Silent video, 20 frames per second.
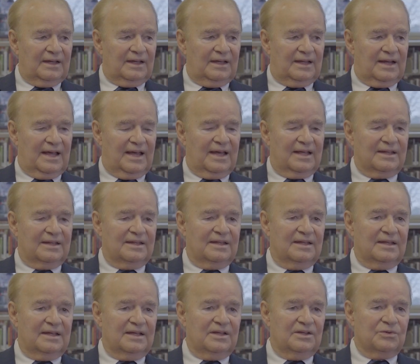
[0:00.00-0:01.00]
It had
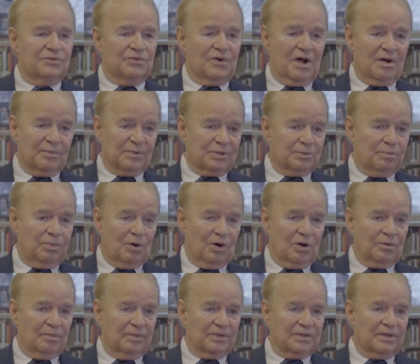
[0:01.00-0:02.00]
the drama
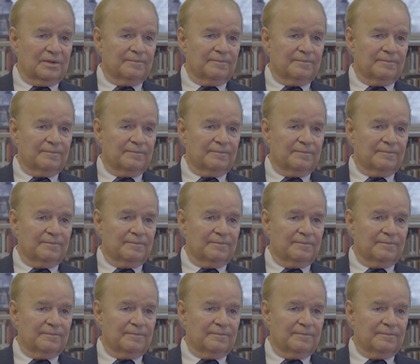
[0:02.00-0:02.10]
department.